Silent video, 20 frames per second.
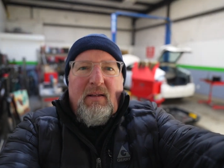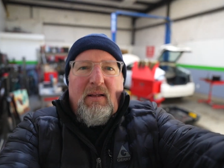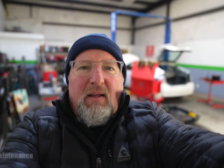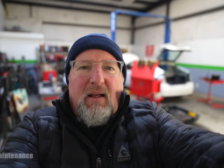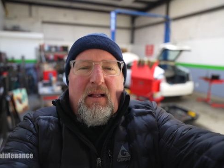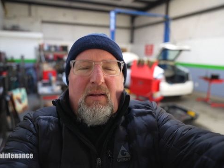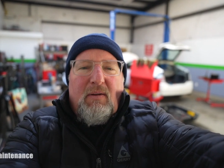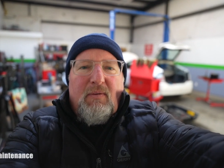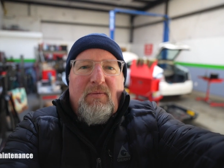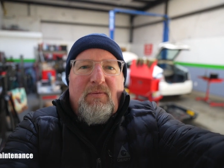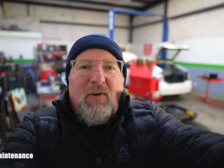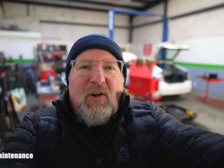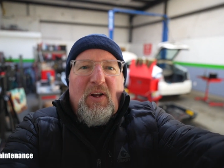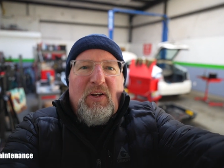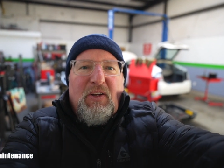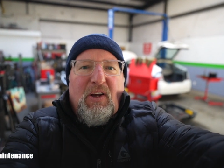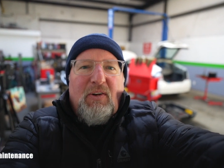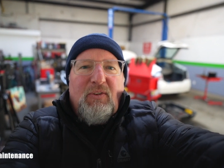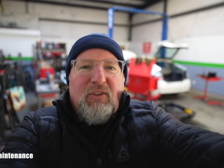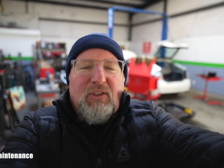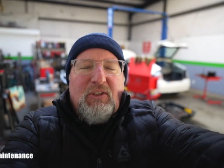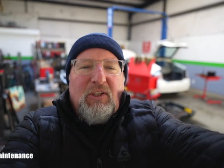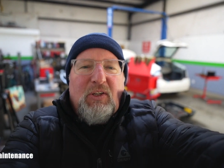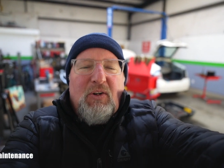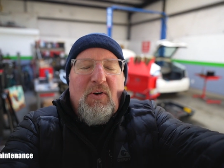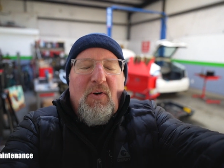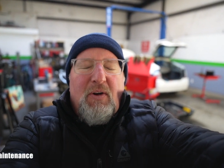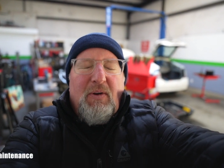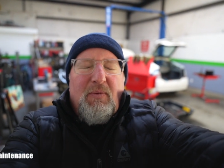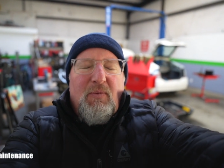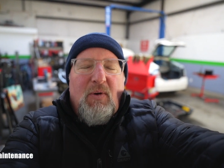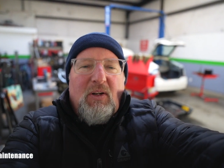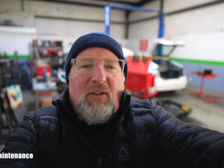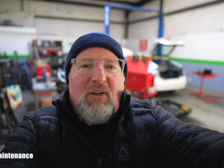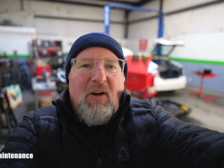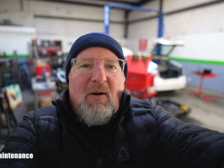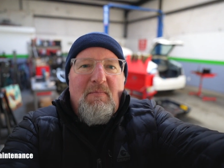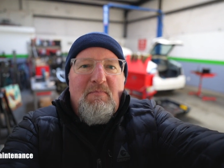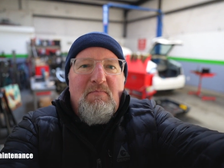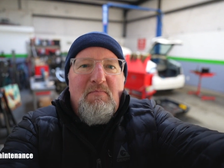Hello friend, how is it going?
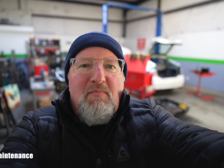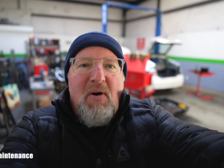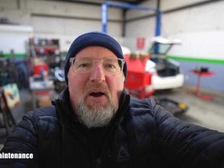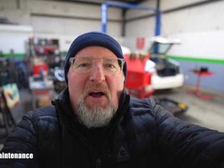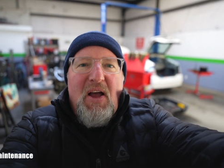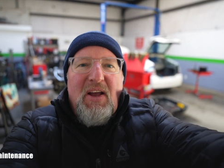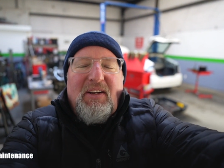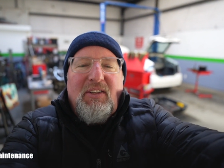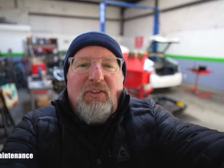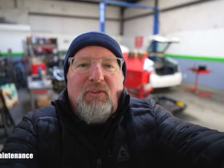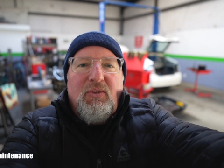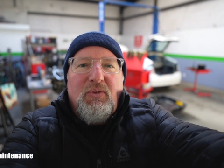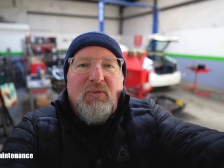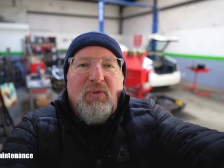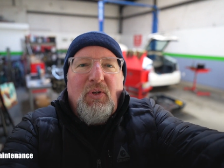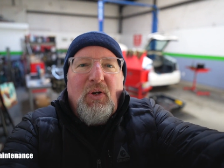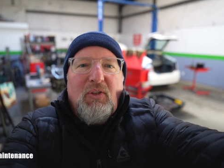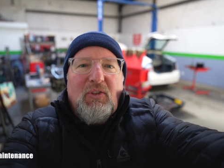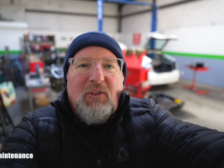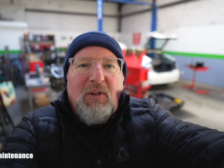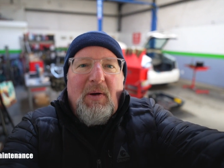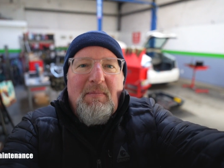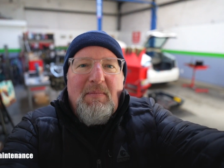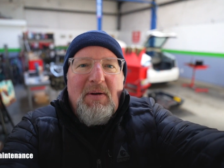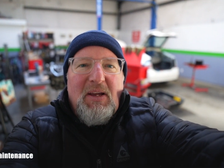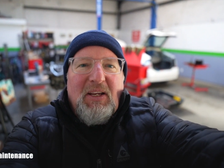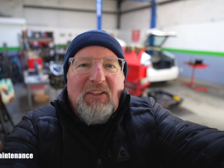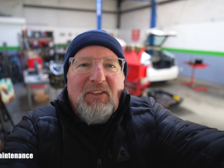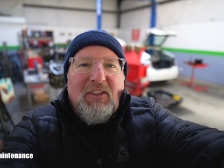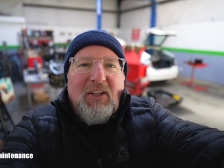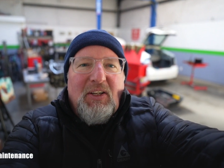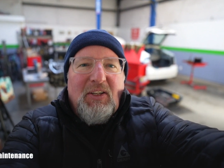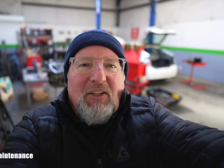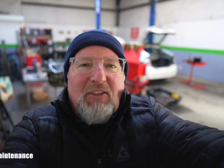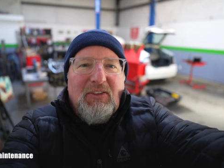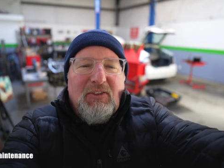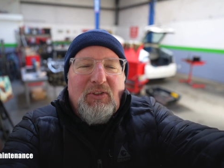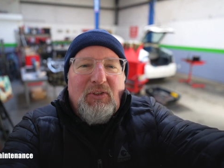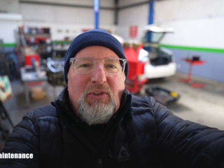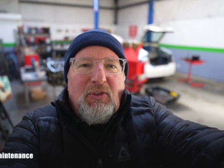Welcome back to Total
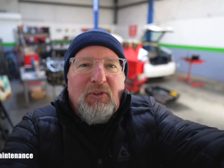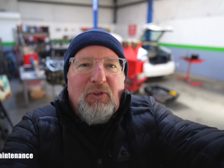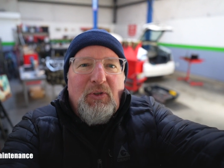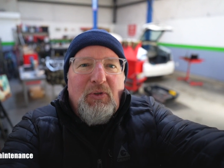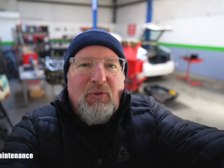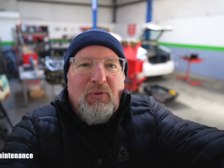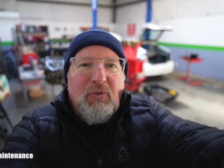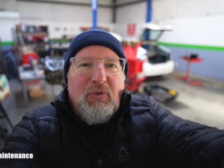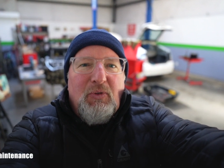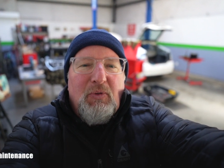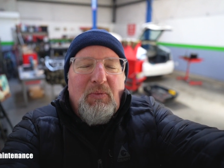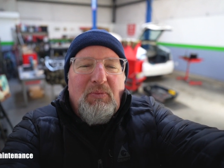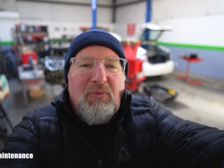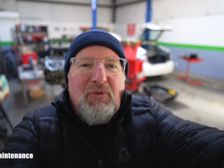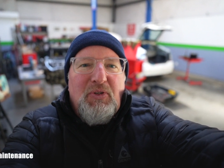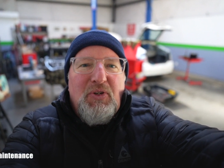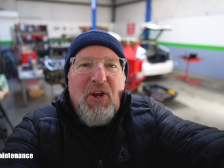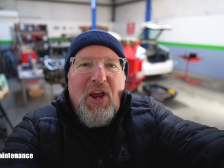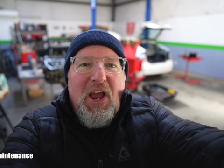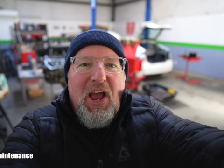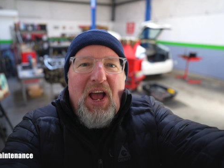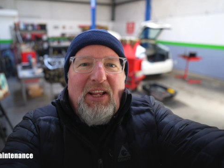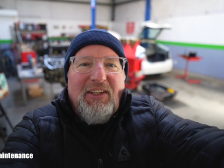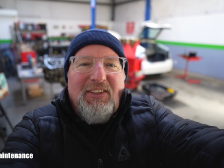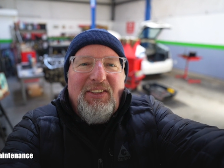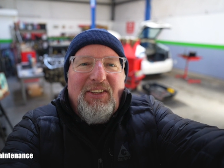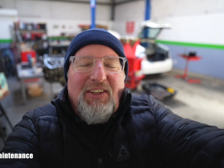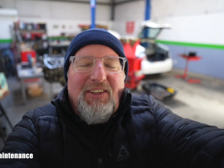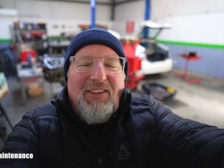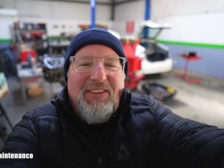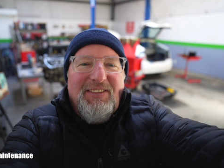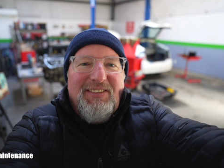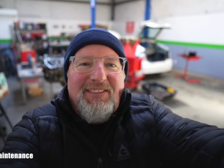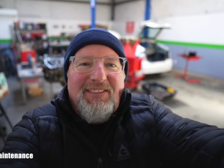Maintenance YouTube channel.